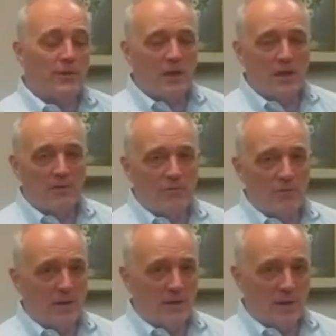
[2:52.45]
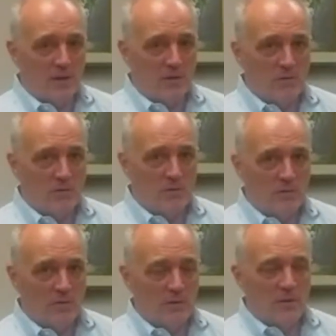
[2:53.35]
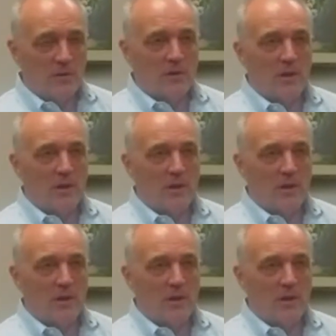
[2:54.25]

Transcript: in life right now.